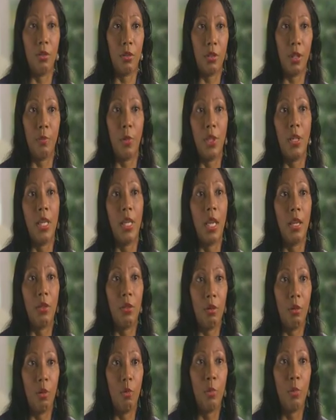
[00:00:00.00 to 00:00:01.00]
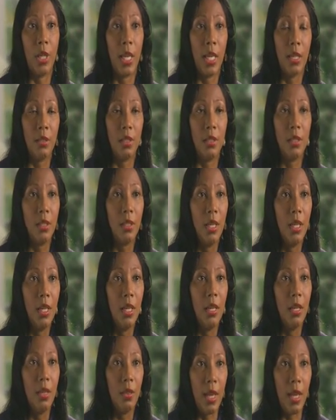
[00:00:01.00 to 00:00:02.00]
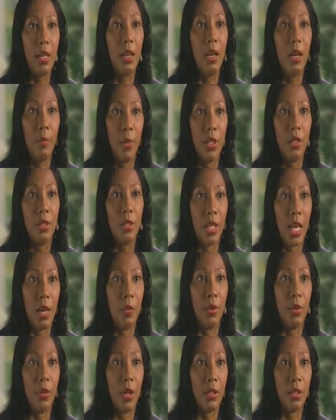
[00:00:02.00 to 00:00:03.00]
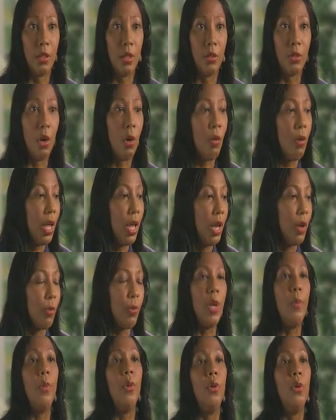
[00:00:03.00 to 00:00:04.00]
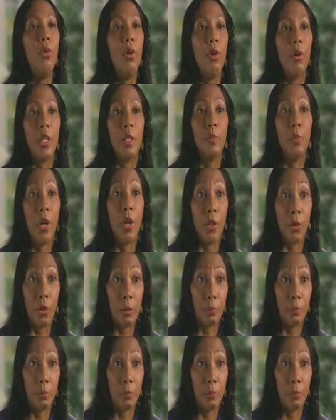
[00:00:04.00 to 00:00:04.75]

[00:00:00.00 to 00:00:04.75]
something to get their own places, they'd come and stay with us. And so people knew her as mother.